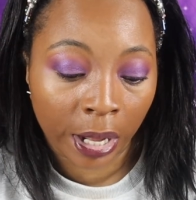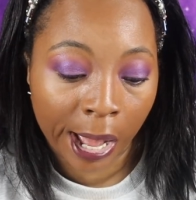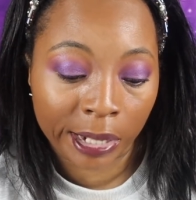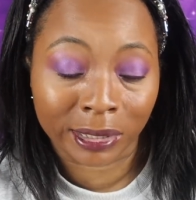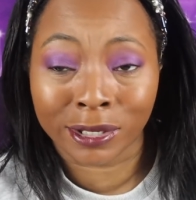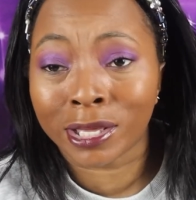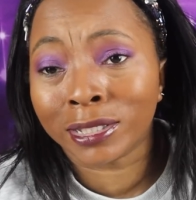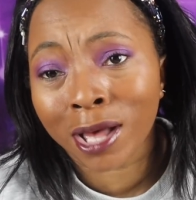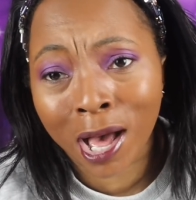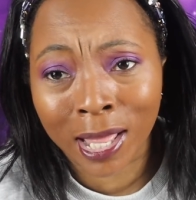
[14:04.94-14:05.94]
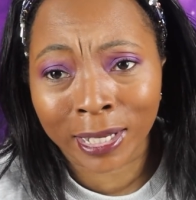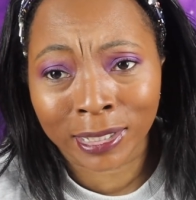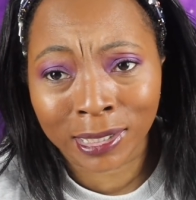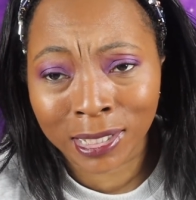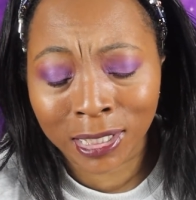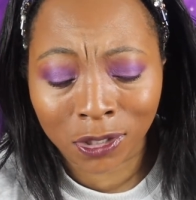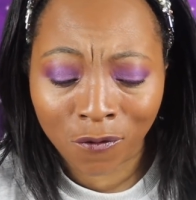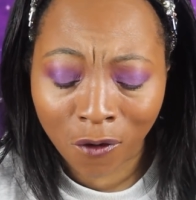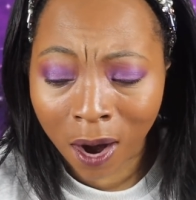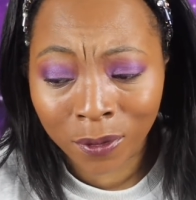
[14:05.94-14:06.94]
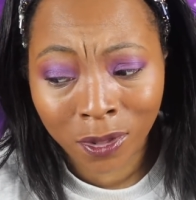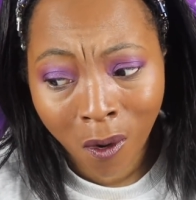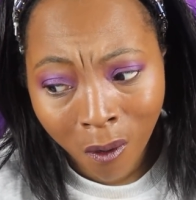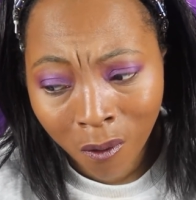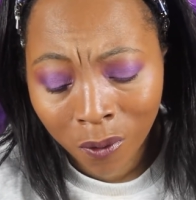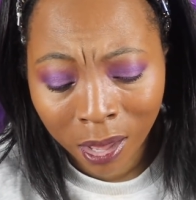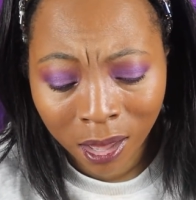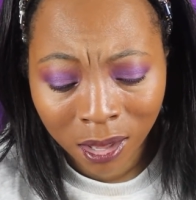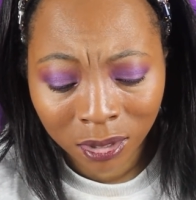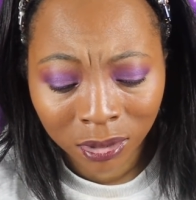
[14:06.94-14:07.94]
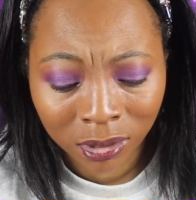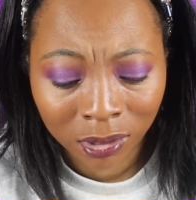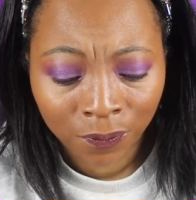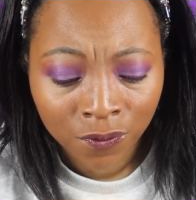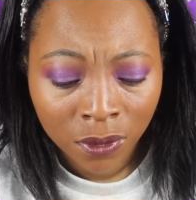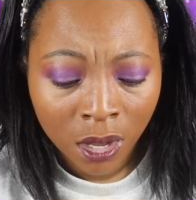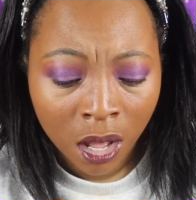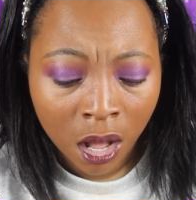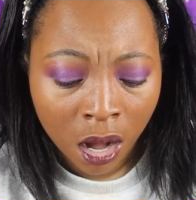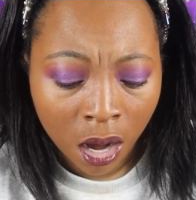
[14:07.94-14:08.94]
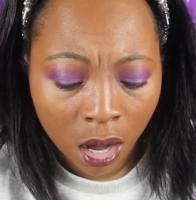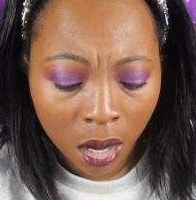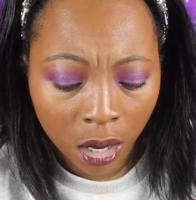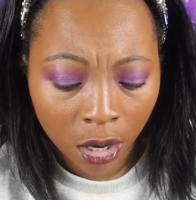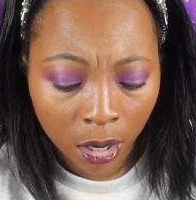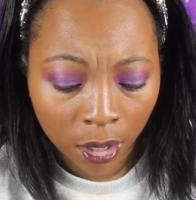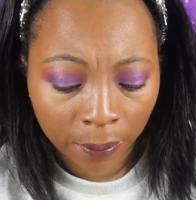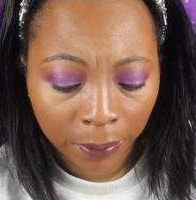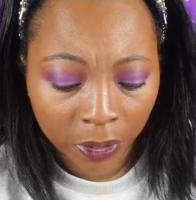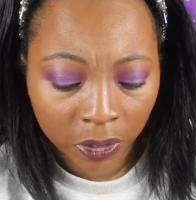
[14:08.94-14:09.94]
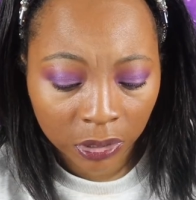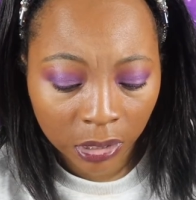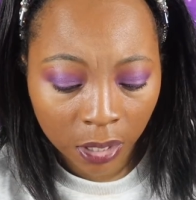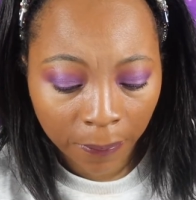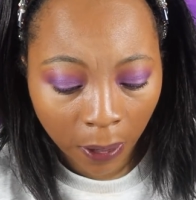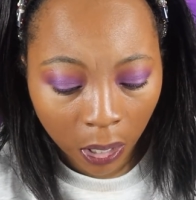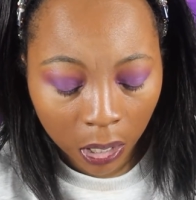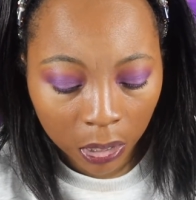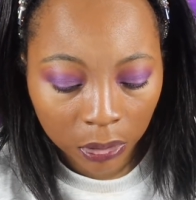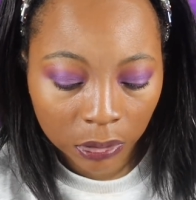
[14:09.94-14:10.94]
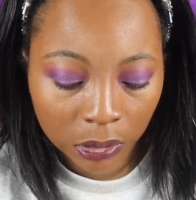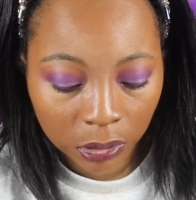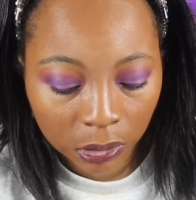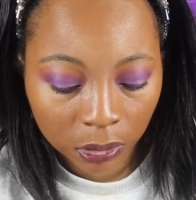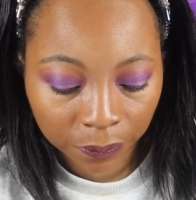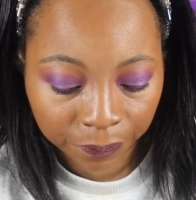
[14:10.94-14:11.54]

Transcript: cotton. So that's all I can see so far with Always. But the tampons